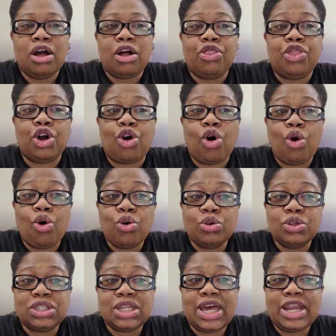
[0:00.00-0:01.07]
the
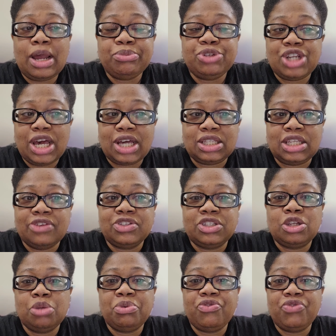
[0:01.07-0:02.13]
goals and objectives
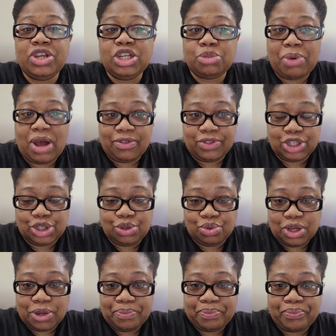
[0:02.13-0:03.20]
to be reached by the
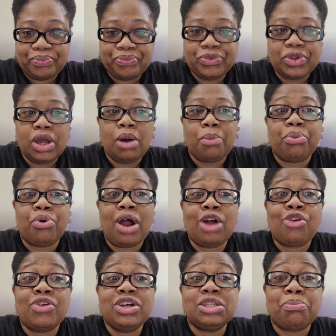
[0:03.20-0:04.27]
student,
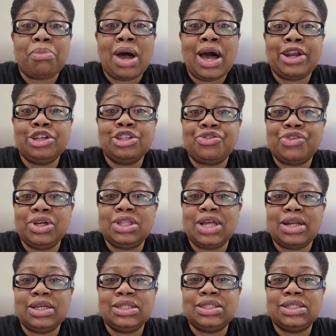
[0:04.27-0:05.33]
progress monitoring
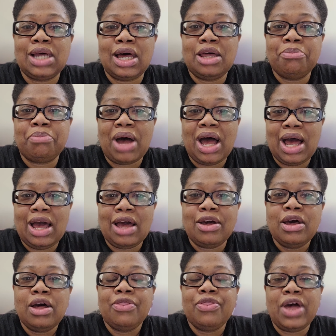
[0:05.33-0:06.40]
that is done by
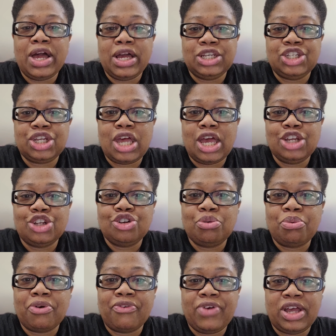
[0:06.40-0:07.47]
the educational
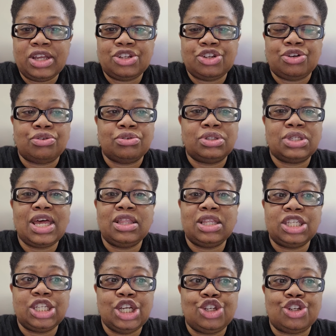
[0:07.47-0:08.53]
professionals and the
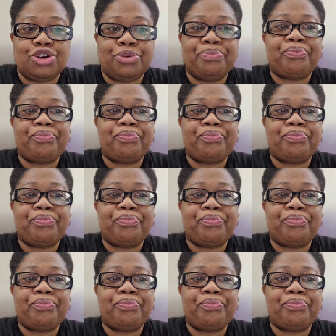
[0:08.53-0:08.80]
teacher,